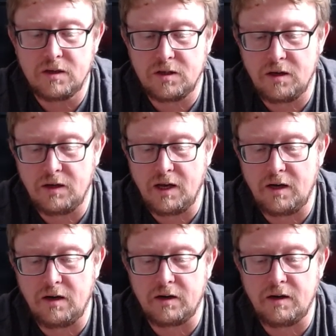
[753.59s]
so you
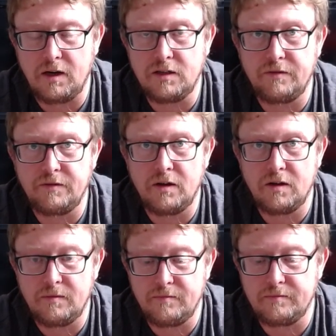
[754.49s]
get like a
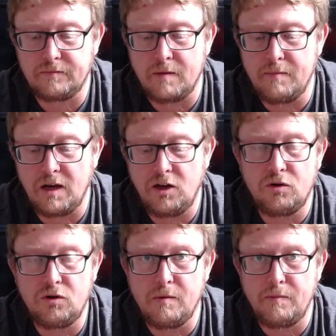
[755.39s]
menu
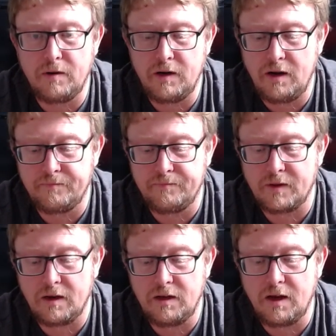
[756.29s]
come up on here,
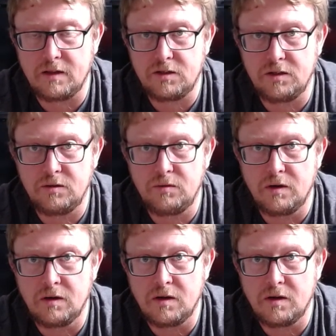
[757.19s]
and you get to